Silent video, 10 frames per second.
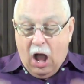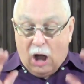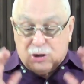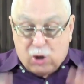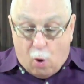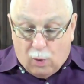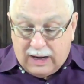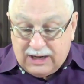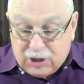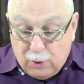
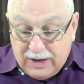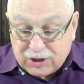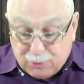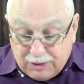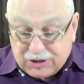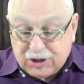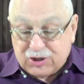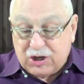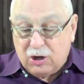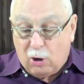according to his
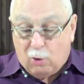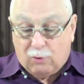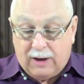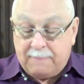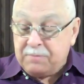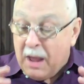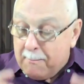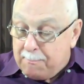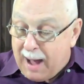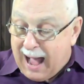riches in glory
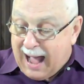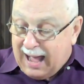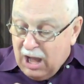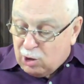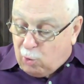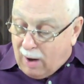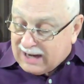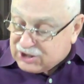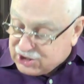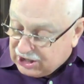by
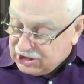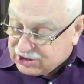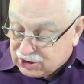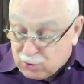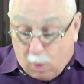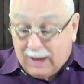Christ Jesus."